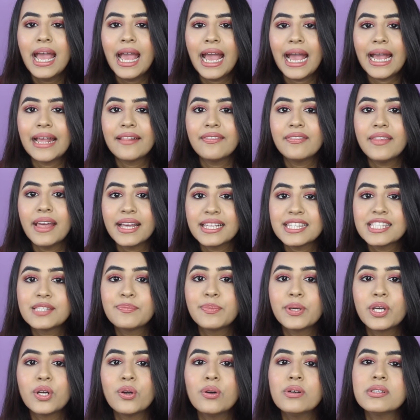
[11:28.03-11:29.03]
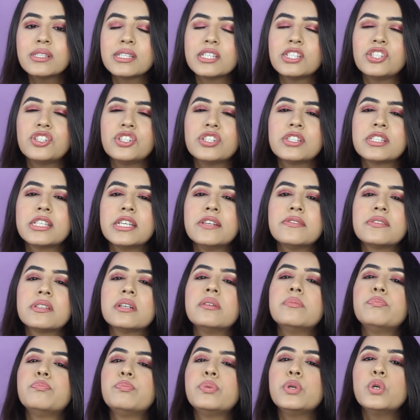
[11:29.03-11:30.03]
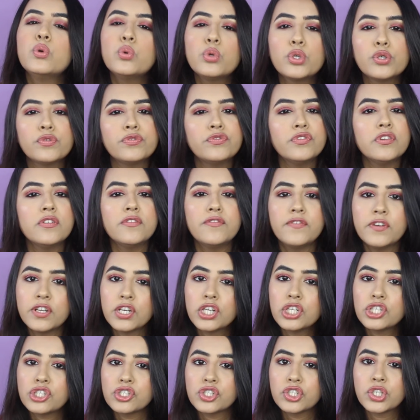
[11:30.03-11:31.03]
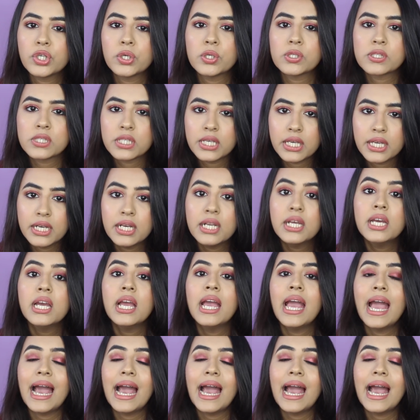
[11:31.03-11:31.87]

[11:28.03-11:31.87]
and that's because it just gives a beautiful finish to your skin.